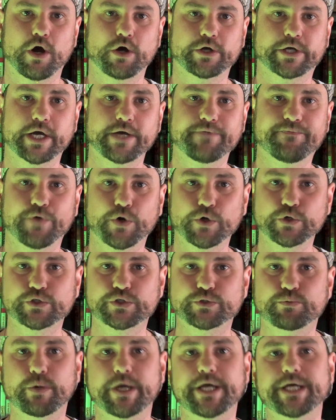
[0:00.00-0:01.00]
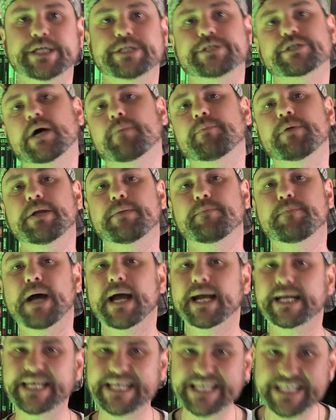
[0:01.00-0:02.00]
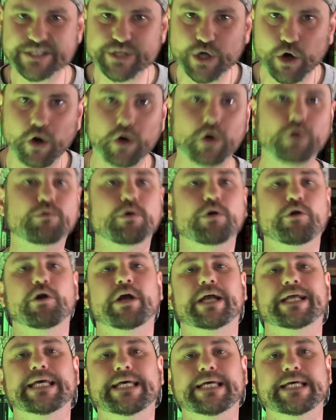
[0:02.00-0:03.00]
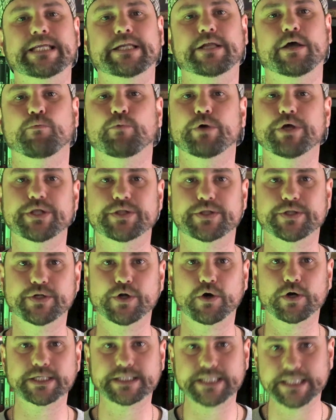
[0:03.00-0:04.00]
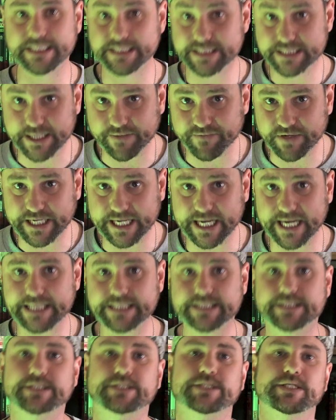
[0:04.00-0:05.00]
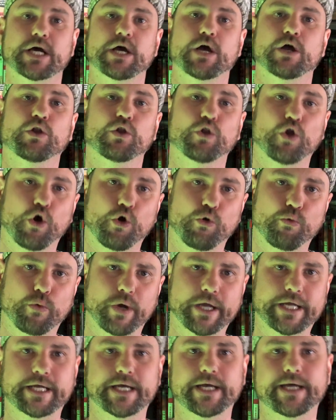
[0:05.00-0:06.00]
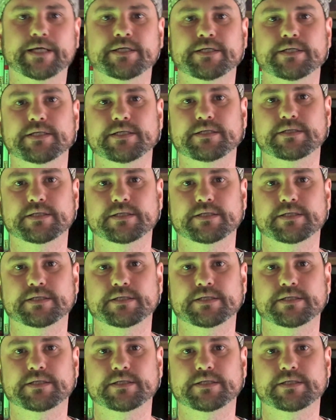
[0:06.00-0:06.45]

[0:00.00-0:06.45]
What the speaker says: Okay folks, we're jumping back into horror again with 1978's Long Weekend.